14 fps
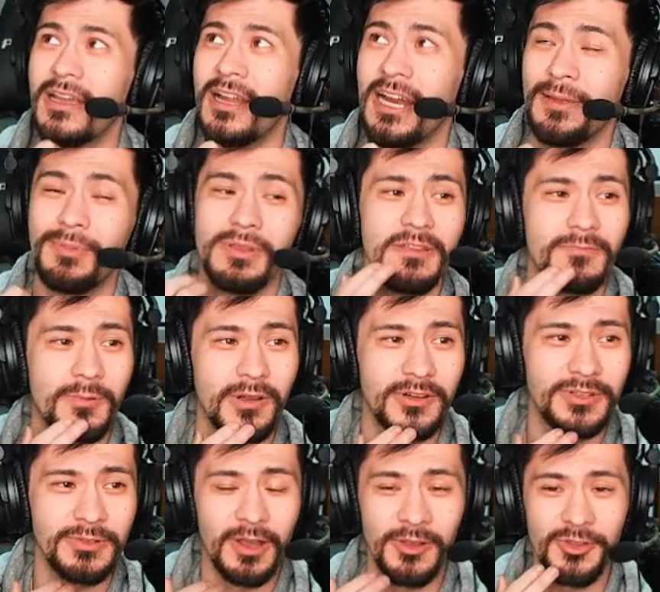I believe one or
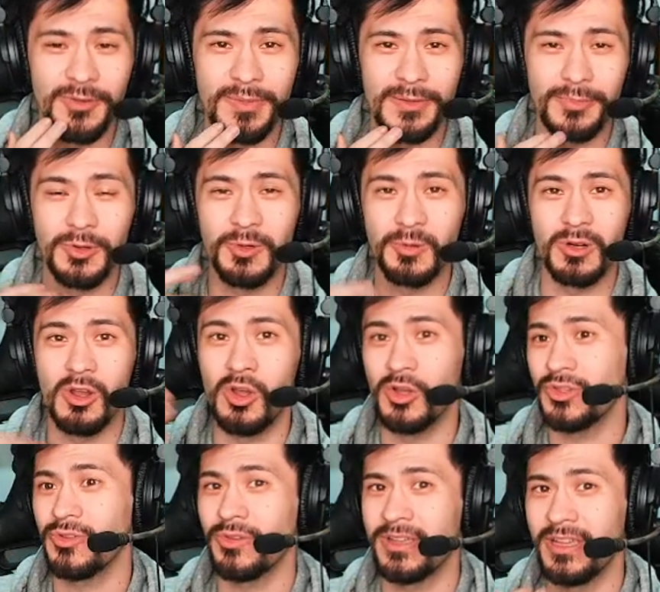two other people who were
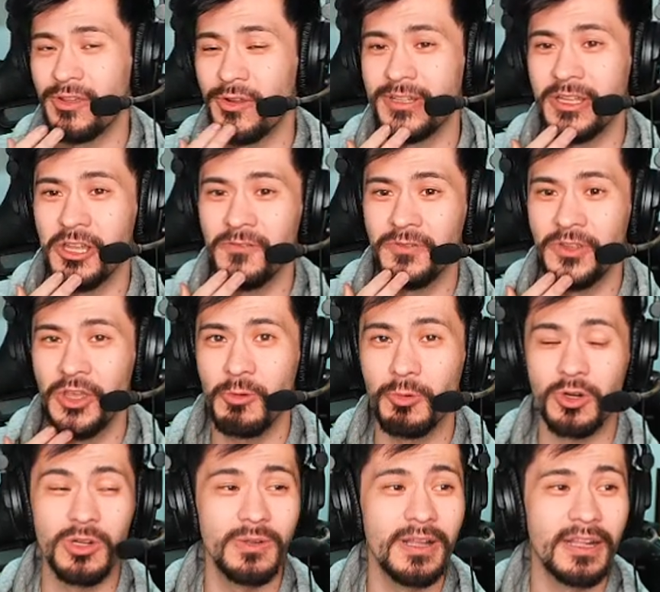also looking at going to LVO, were
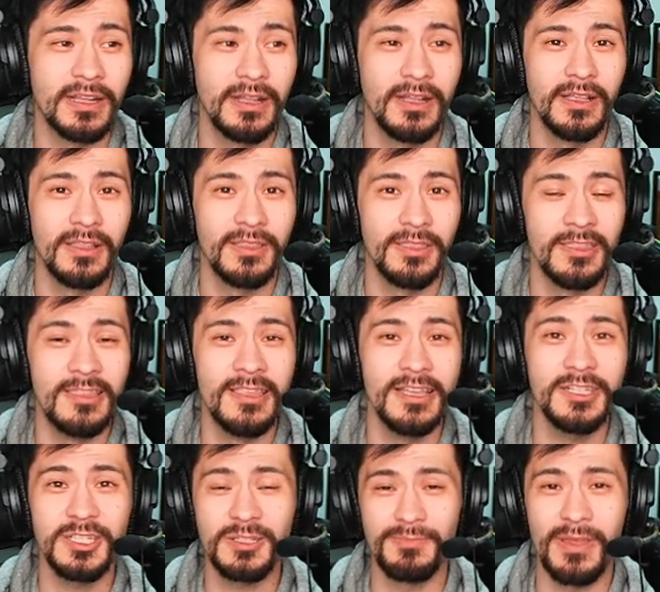all like,
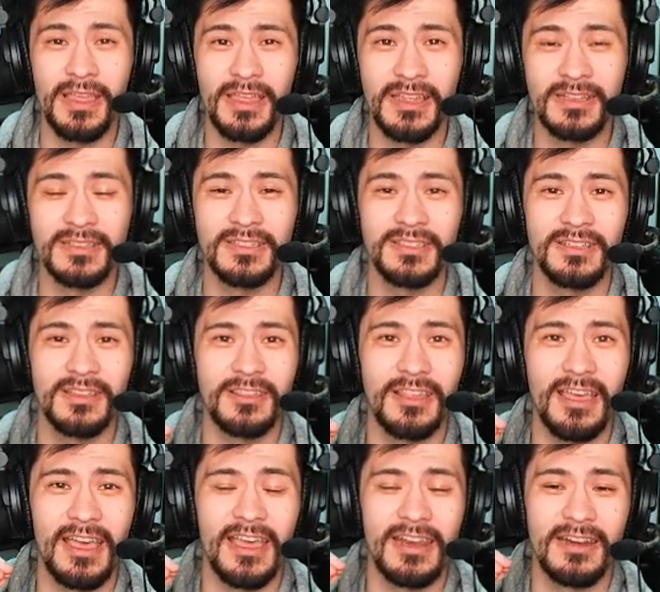this means
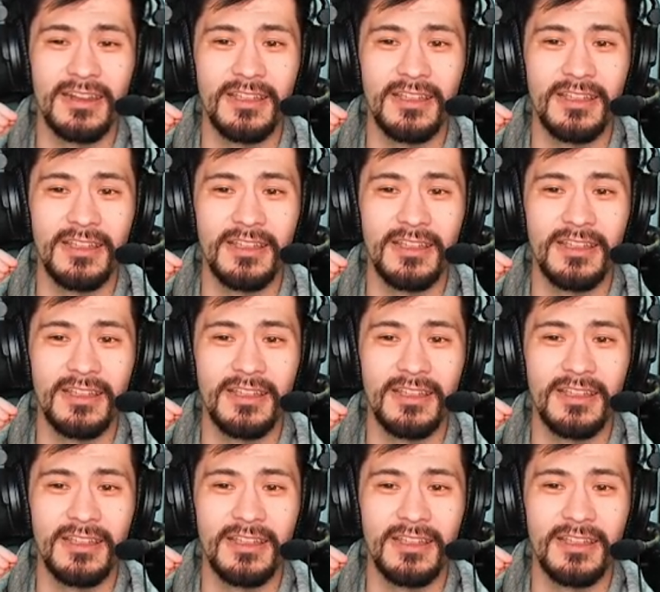that